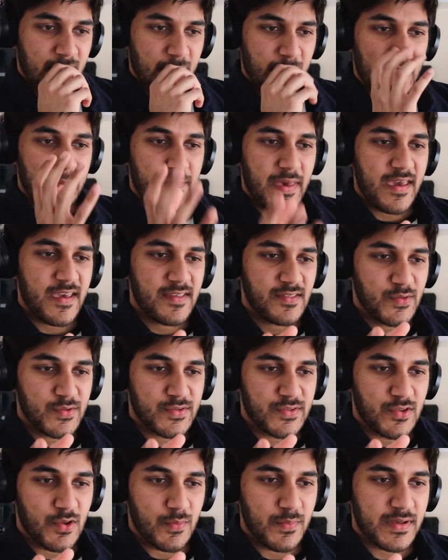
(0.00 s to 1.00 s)
And making
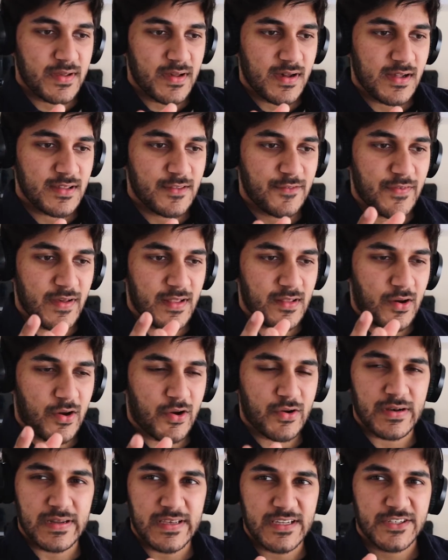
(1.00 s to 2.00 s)
those number cards felt
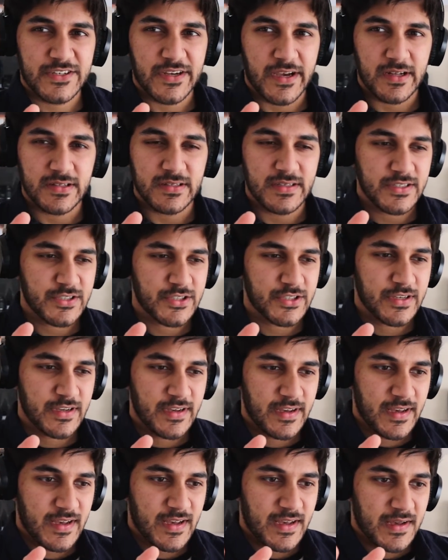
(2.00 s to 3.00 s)
oddly childish,
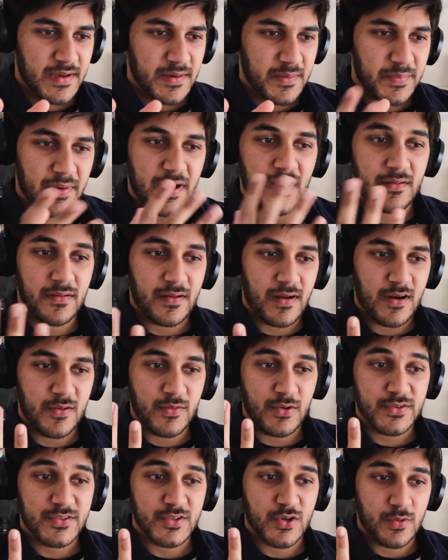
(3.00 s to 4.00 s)
but I
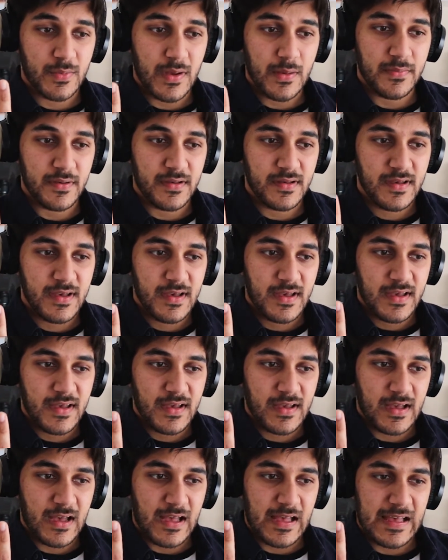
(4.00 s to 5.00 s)
also remember
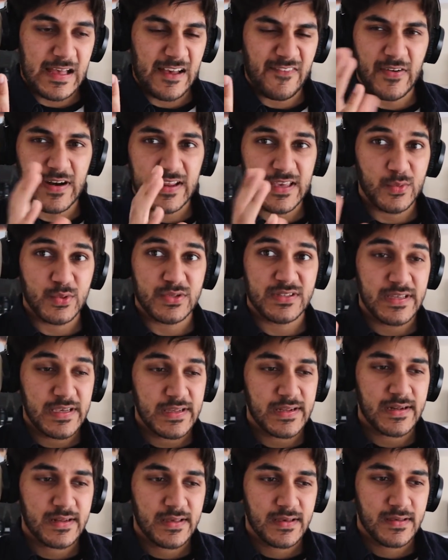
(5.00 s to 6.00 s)
I felt like it was
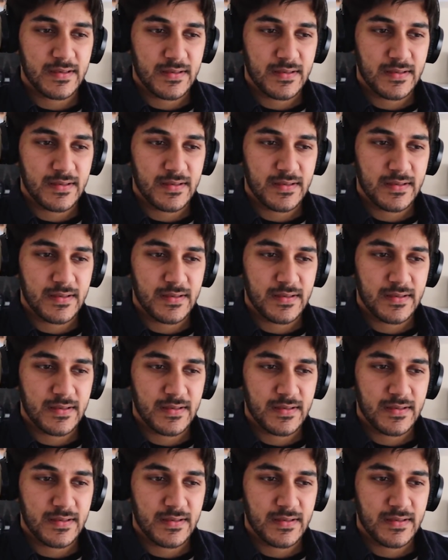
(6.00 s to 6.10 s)
needed.